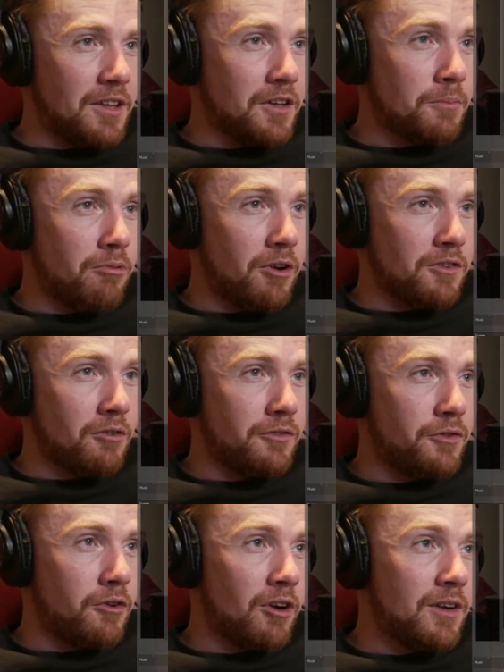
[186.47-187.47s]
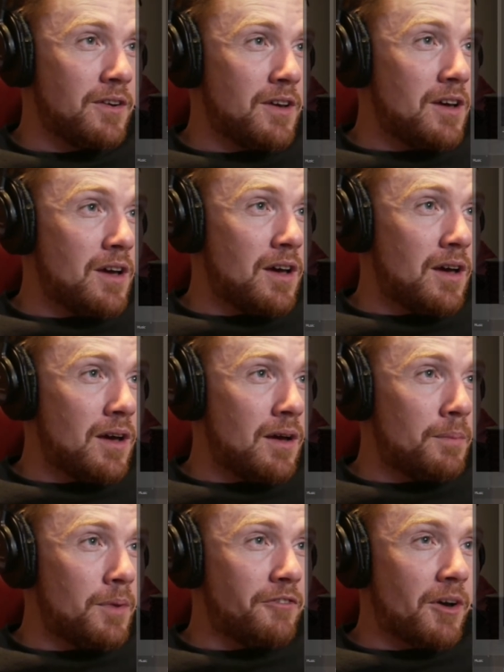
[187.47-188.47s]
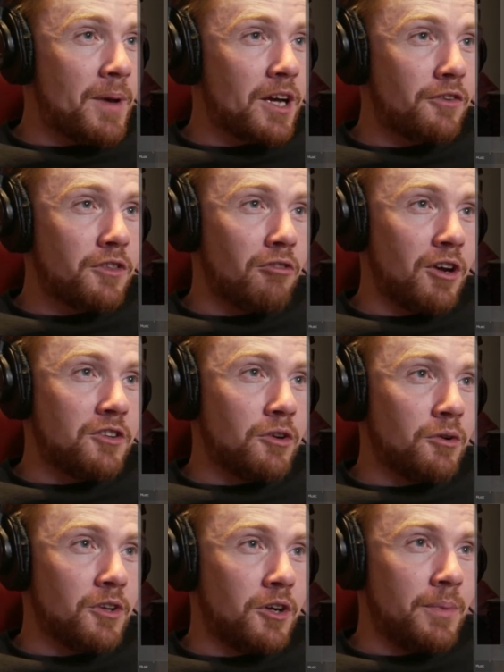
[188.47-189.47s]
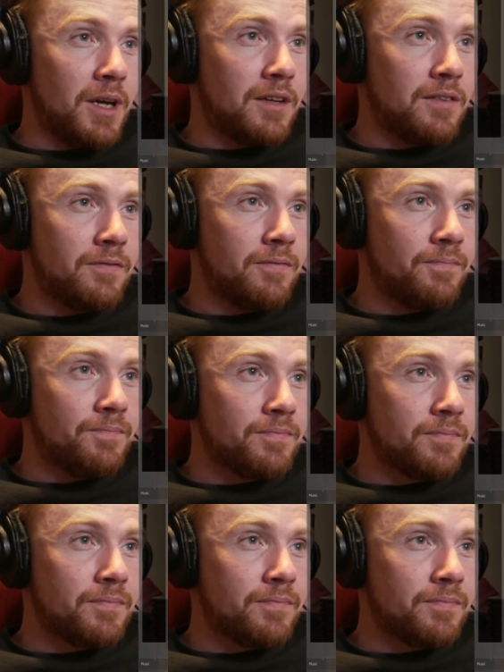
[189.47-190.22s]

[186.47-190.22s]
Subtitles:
adding the compressor on for it. But if I back off the ratio a little bit,